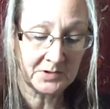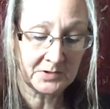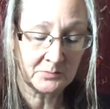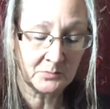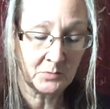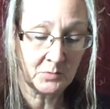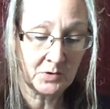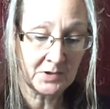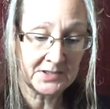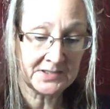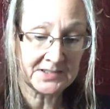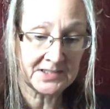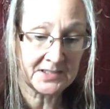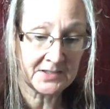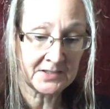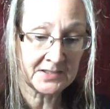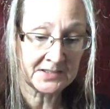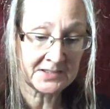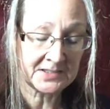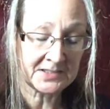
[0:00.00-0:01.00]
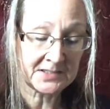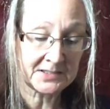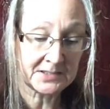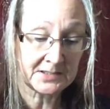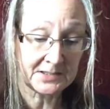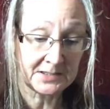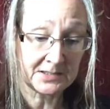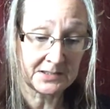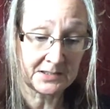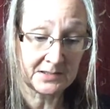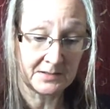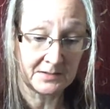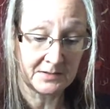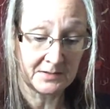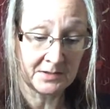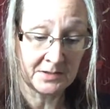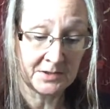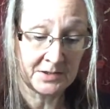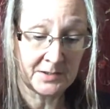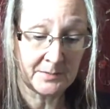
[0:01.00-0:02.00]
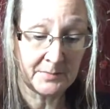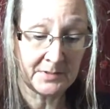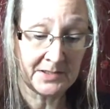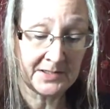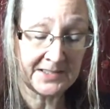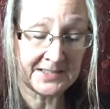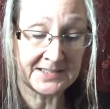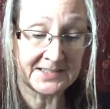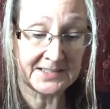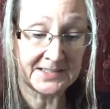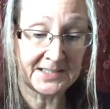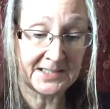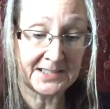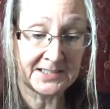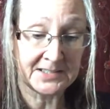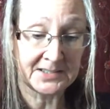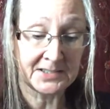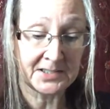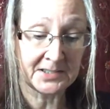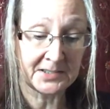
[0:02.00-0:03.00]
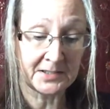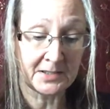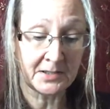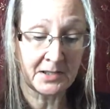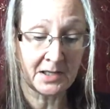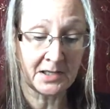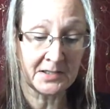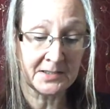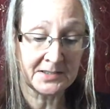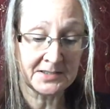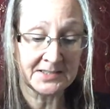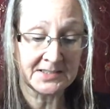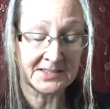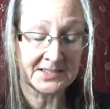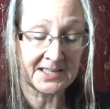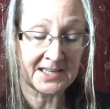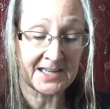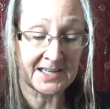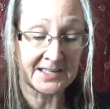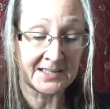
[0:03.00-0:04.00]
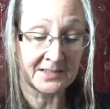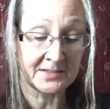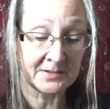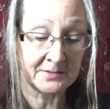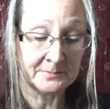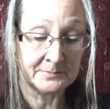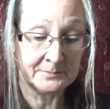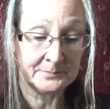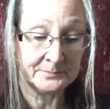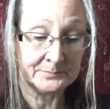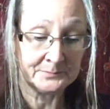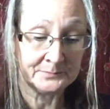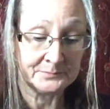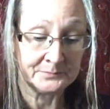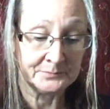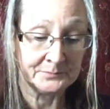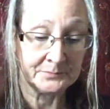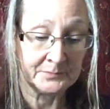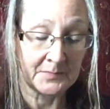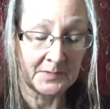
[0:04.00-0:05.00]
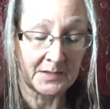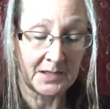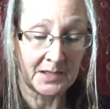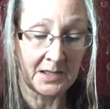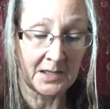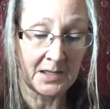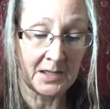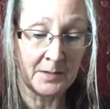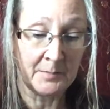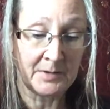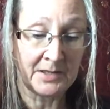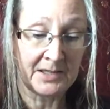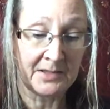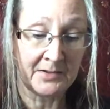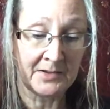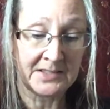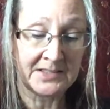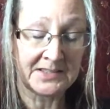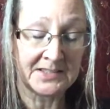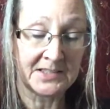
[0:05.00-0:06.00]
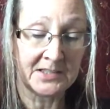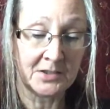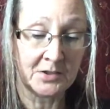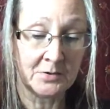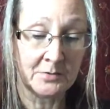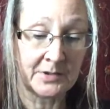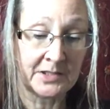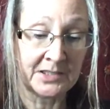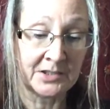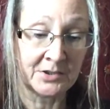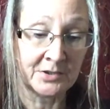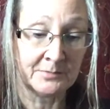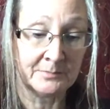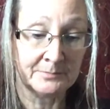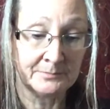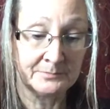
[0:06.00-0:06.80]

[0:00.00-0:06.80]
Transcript: What is it that Geminis need to understand about this situation?